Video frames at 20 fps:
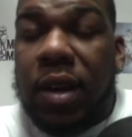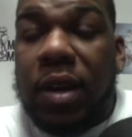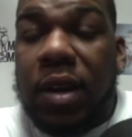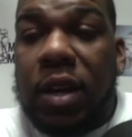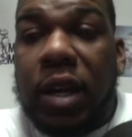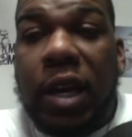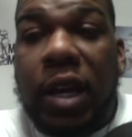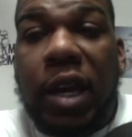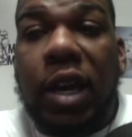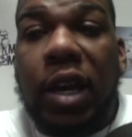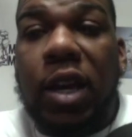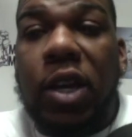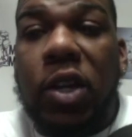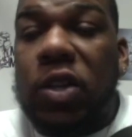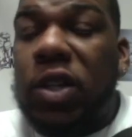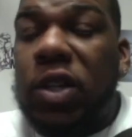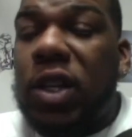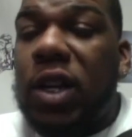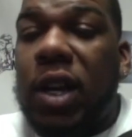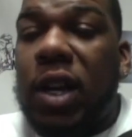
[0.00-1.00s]
I mean, again,
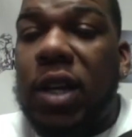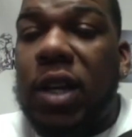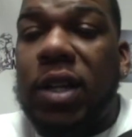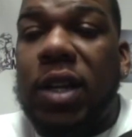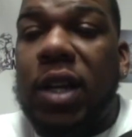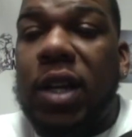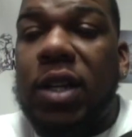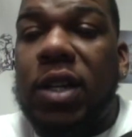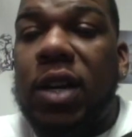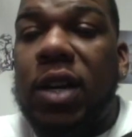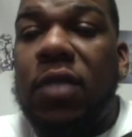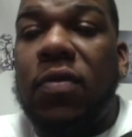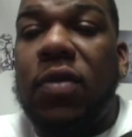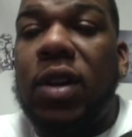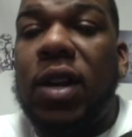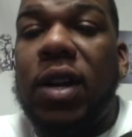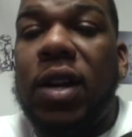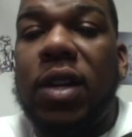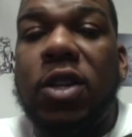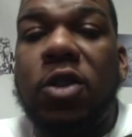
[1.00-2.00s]
you said it's not your
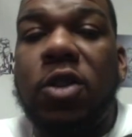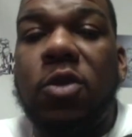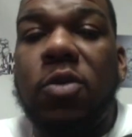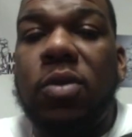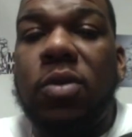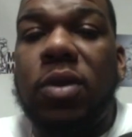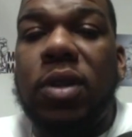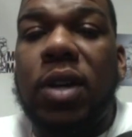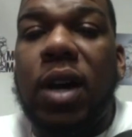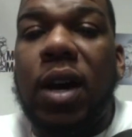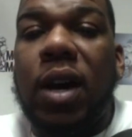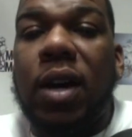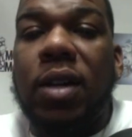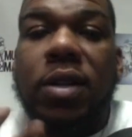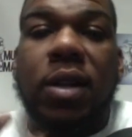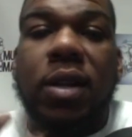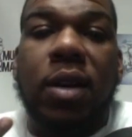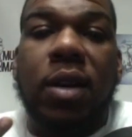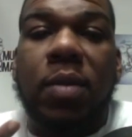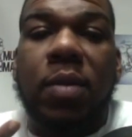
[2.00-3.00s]
everyday suit and tie
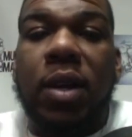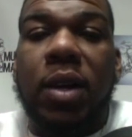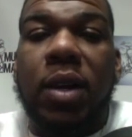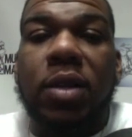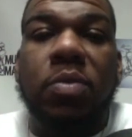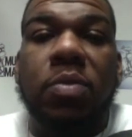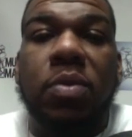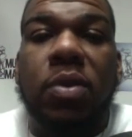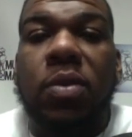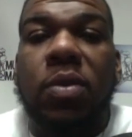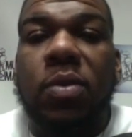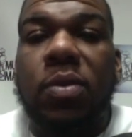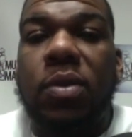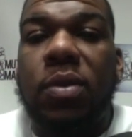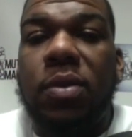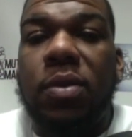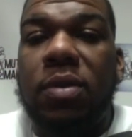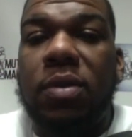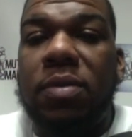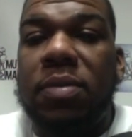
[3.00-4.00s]
type entrepreneur.
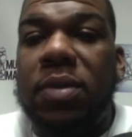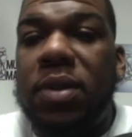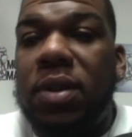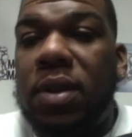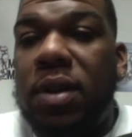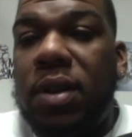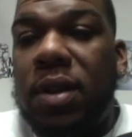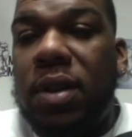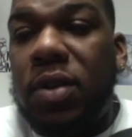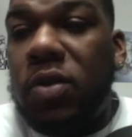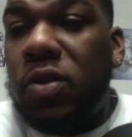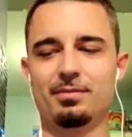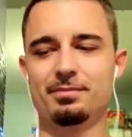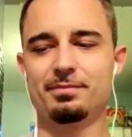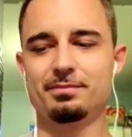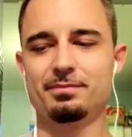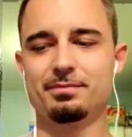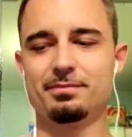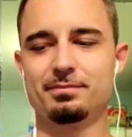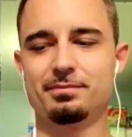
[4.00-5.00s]
You know what I'm saying?
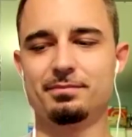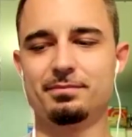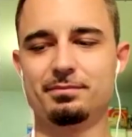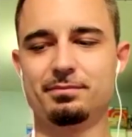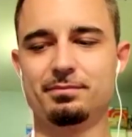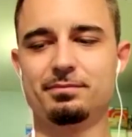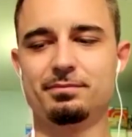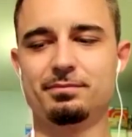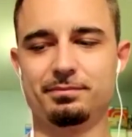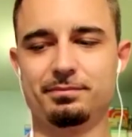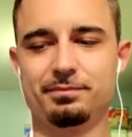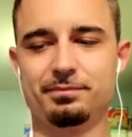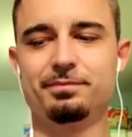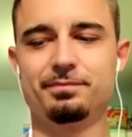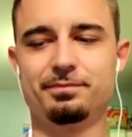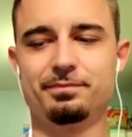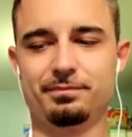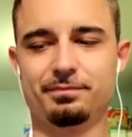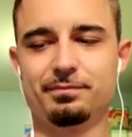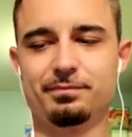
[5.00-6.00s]
It's the
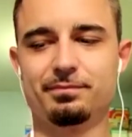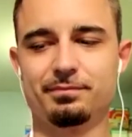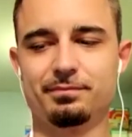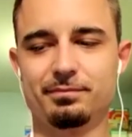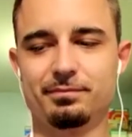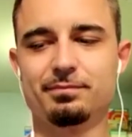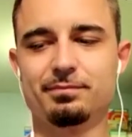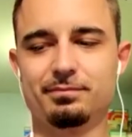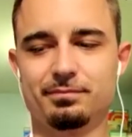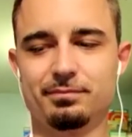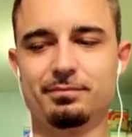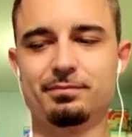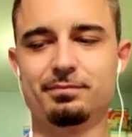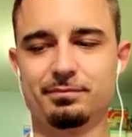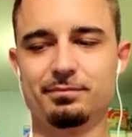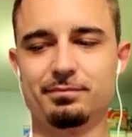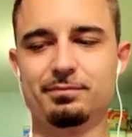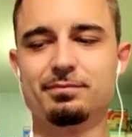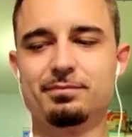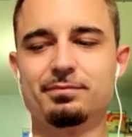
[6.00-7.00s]
joggers or
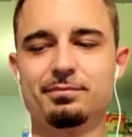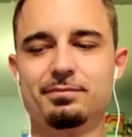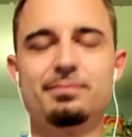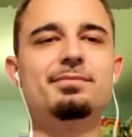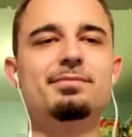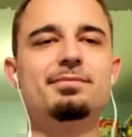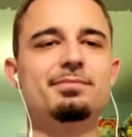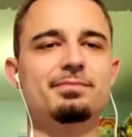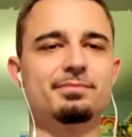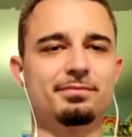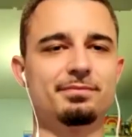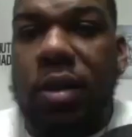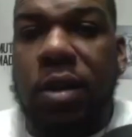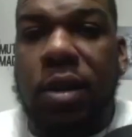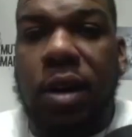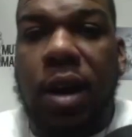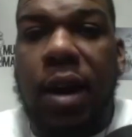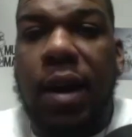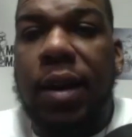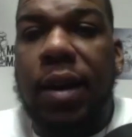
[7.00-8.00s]
the t-shirt
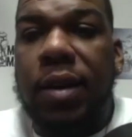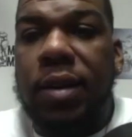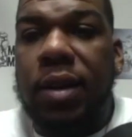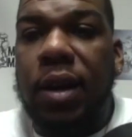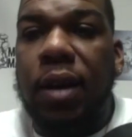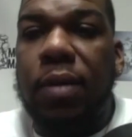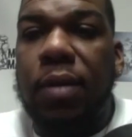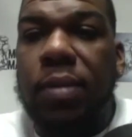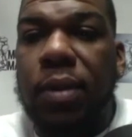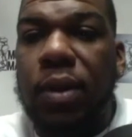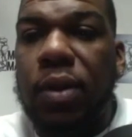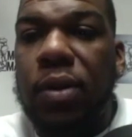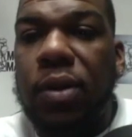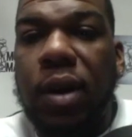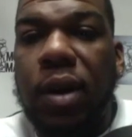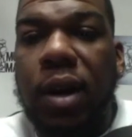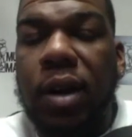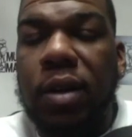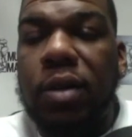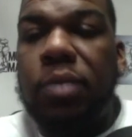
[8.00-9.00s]
and hat type, you
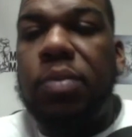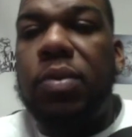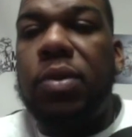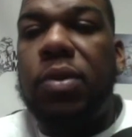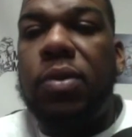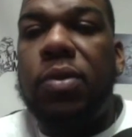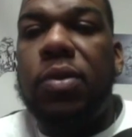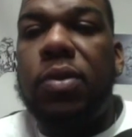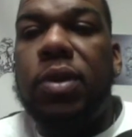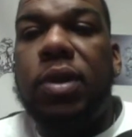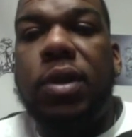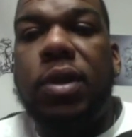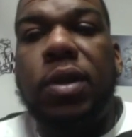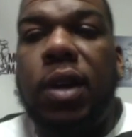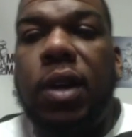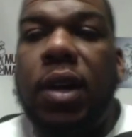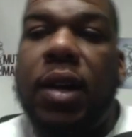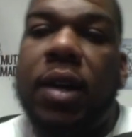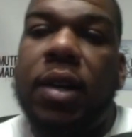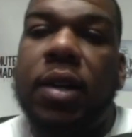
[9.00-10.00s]
know, entrepreneurs,
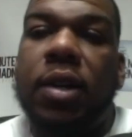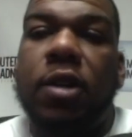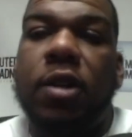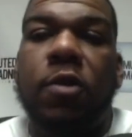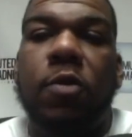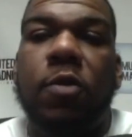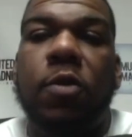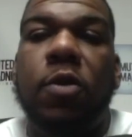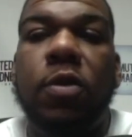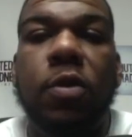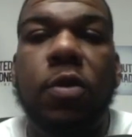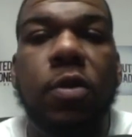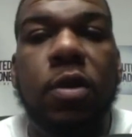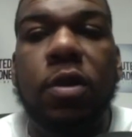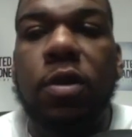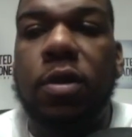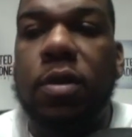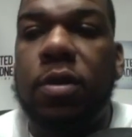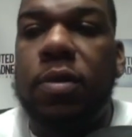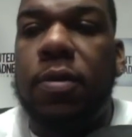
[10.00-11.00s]
and ain't nothing wrong
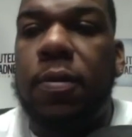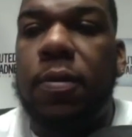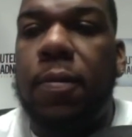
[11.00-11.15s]
with it.